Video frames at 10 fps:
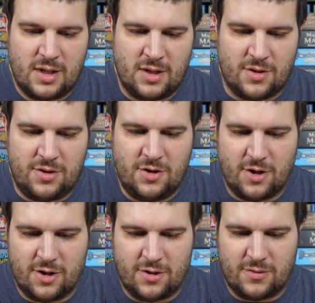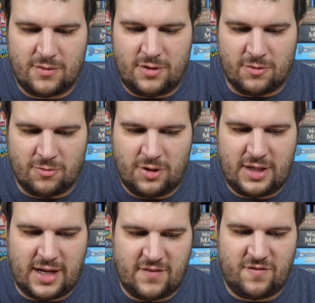You're really
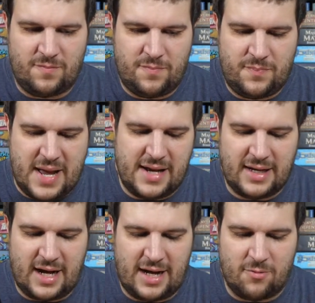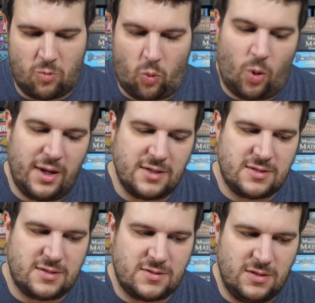kind of betting on
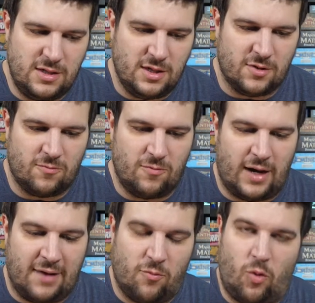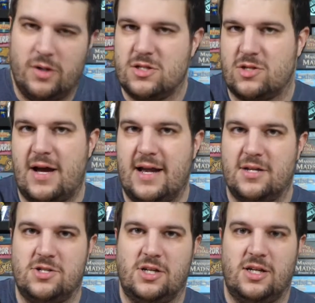on one
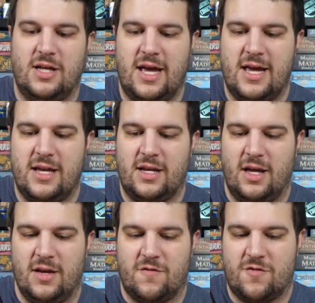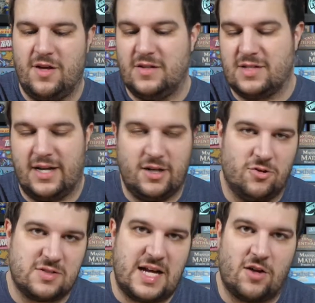strategy, and if things kind of go
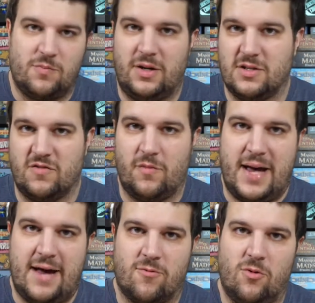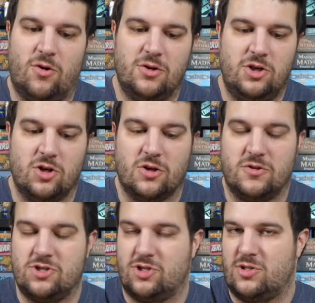south because of a bad roll, your
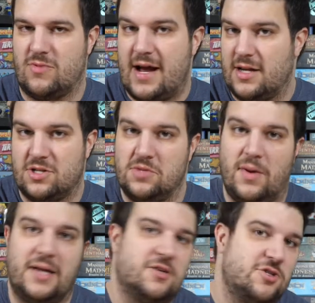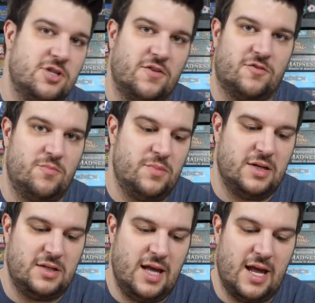strategy might shift
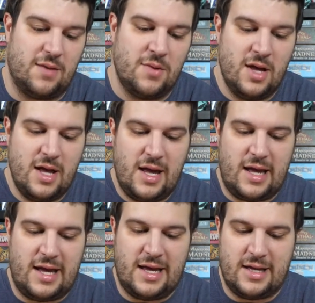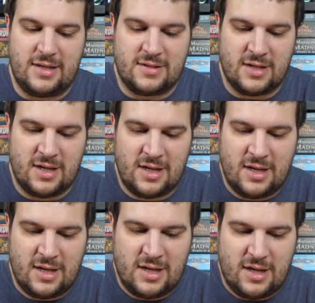mid-game, and
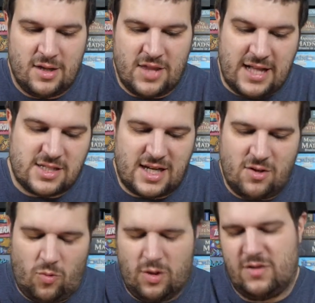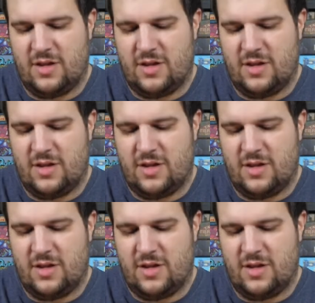that's kind of one of